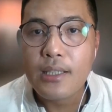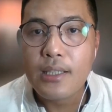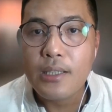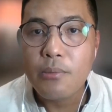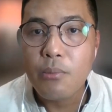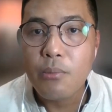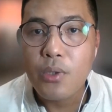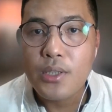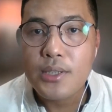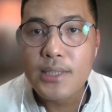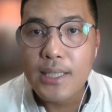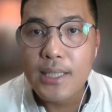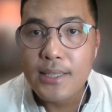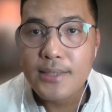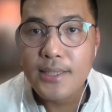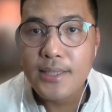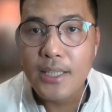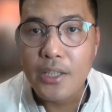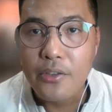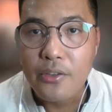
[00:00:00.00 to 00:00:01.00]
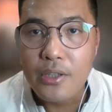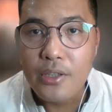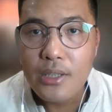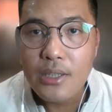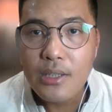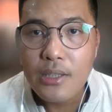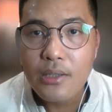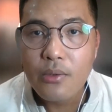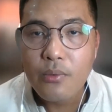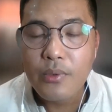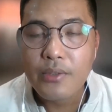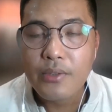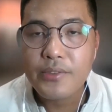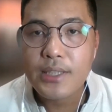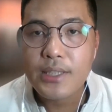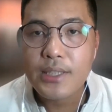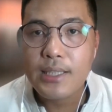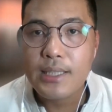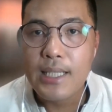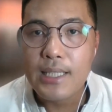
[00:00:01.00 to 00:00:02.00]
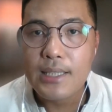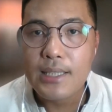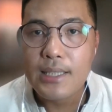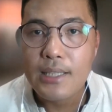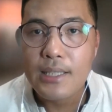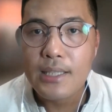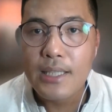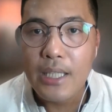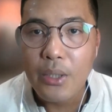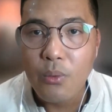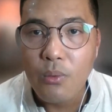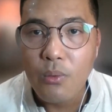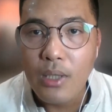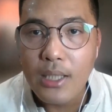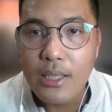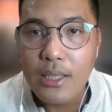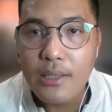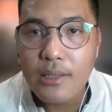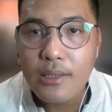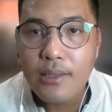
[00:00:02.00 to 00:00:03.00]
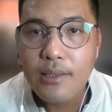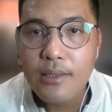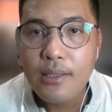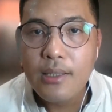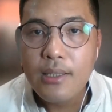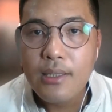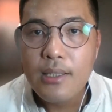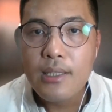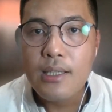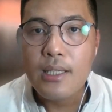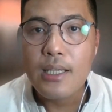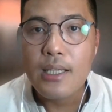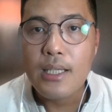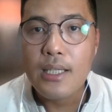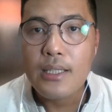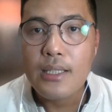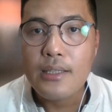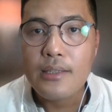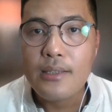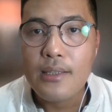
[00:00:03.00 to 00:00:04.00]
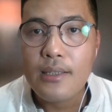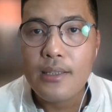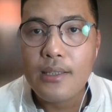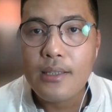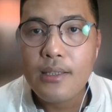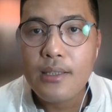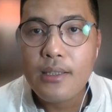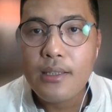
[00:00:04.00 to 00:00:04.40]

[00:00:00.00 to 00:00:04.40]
that are most insecure. We've seen that in Taiwan and